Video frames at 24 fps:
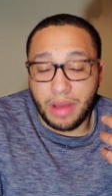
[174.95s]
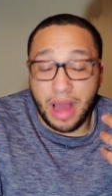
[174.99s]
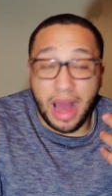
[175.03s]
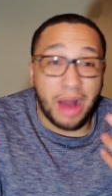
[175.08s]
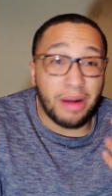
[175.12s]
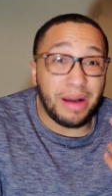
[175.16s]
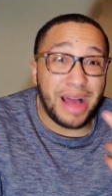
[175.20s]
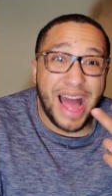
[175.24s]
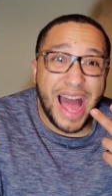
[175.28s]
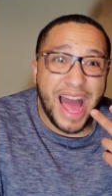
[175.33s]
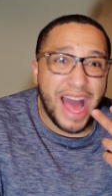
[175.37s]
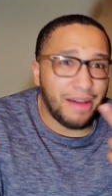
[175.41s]

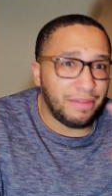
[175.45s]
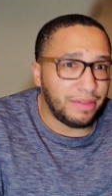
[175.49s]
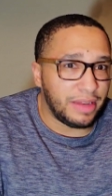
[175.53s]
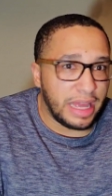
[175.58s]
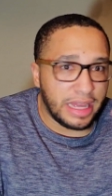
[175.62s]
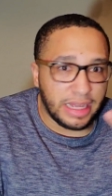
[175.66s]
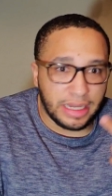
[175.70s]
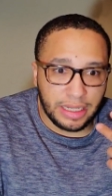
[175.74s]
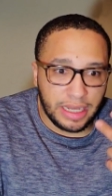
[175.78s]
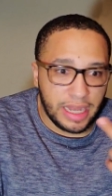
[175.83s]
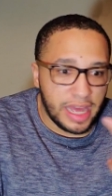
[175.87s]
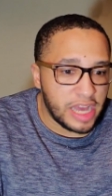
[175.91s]
I, I have
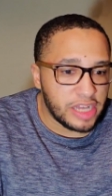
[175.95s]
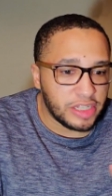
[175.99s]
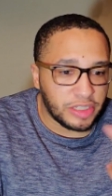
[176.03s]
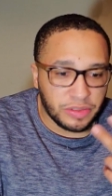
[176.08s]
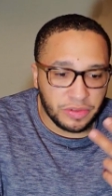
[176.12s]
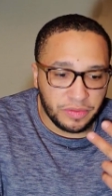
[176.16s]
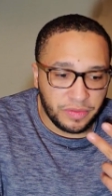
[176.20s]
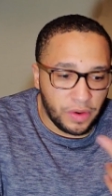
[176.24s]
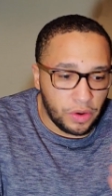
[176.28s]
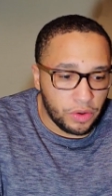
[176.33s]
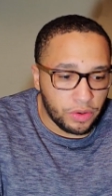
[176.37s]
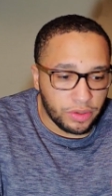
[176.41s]
like
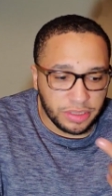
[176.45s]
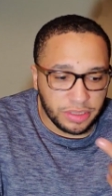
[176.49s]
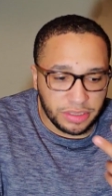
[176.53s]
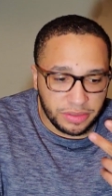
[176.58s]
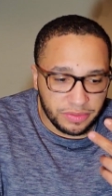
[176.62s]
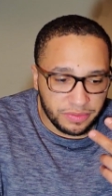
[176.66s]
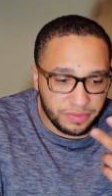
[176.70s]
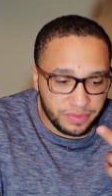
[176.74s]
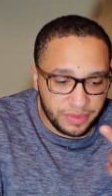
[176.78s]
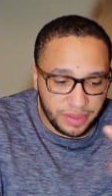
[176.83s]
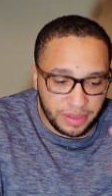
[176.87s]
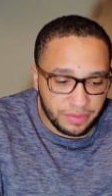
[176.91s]
laser
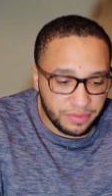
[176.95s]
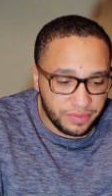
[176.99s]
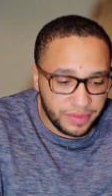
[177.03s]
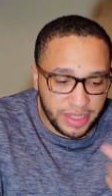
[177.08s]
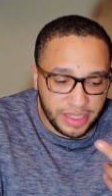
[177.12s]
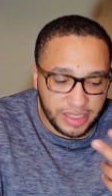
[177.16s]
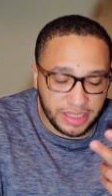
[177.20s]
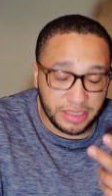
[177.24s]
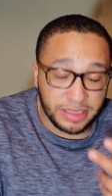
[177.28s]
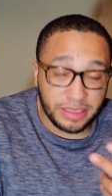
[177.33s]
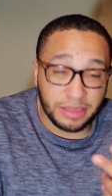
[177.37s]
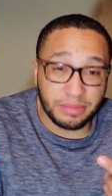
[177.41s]
focused
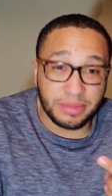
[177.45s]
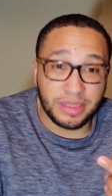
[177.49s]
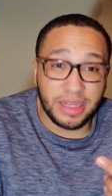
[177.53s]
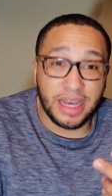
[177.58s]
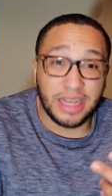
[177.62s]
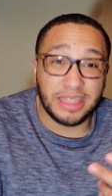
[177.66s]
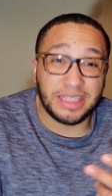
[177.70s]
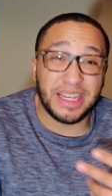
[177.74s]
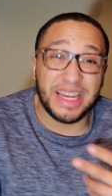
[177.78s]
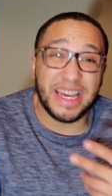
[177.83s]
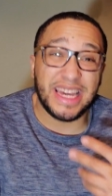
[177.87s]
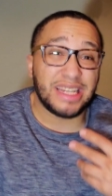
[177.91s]
vision
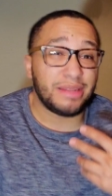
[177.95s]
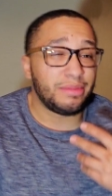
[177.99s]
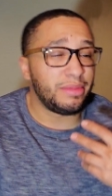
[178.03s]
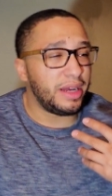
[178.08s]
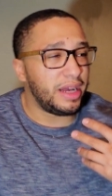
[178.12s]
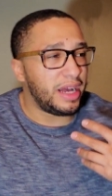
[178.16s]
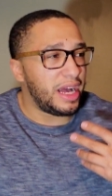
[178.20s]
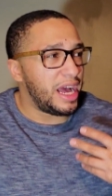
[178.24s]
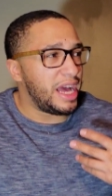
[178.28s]
sometimes, and I'm,